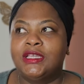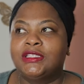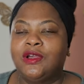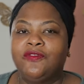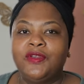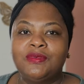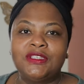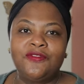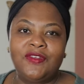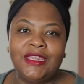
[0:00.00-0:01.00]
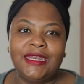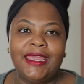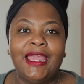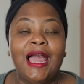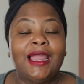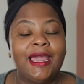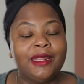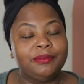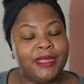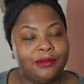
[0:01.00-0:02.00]
So if it was a feed day, I got
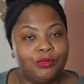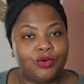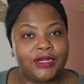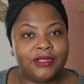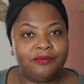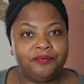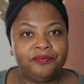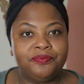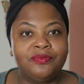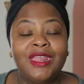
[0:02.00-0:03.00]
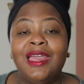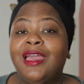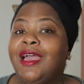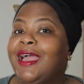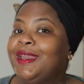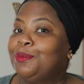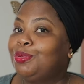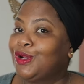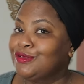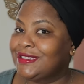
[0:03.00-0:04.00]
up that morning, had a
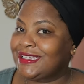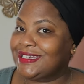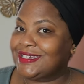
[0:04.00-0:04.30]
protein